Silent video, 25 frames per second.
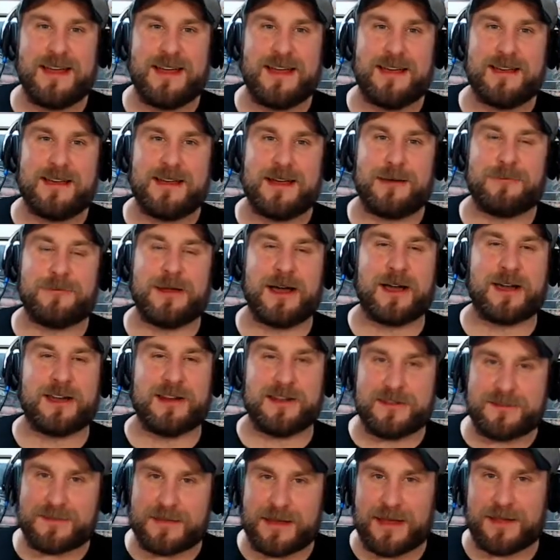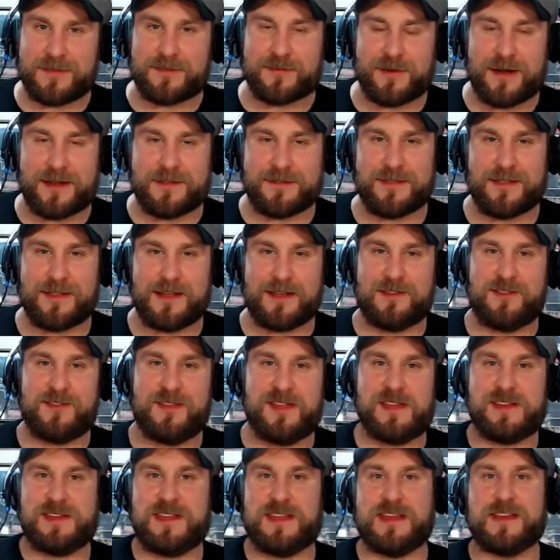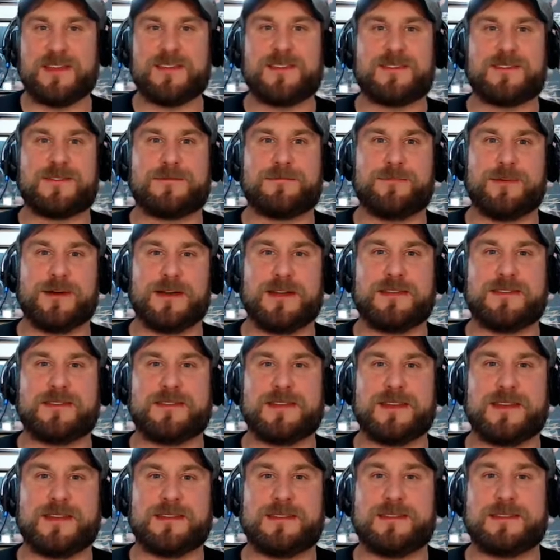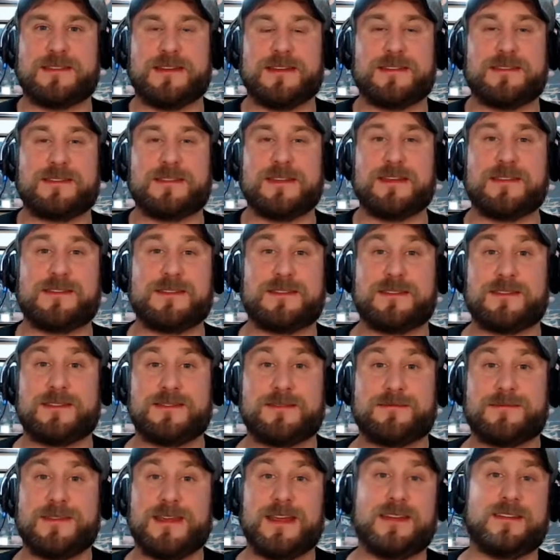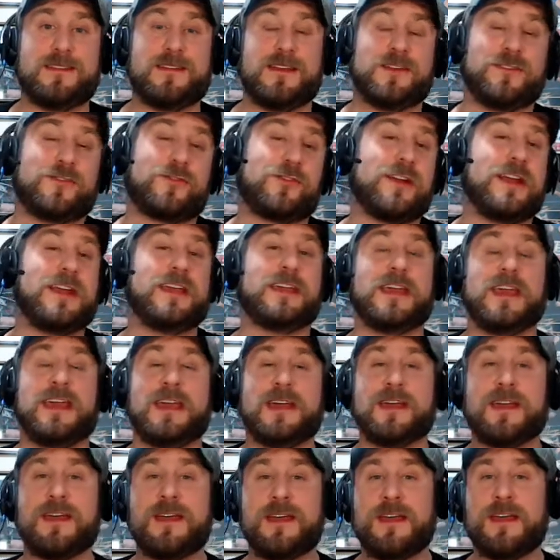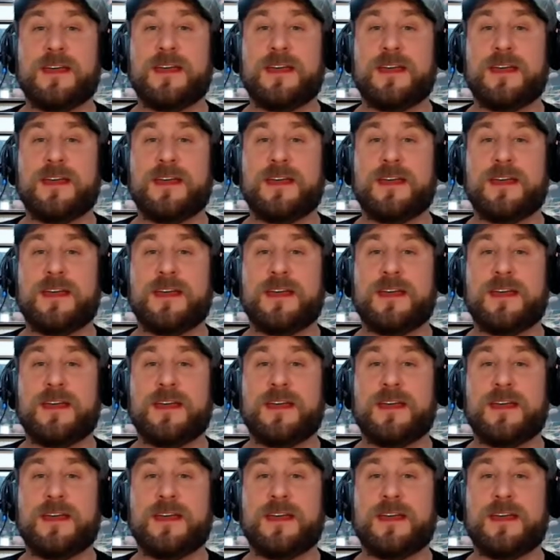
I'm not gonna say it's wrestling genius, but it's intriguing.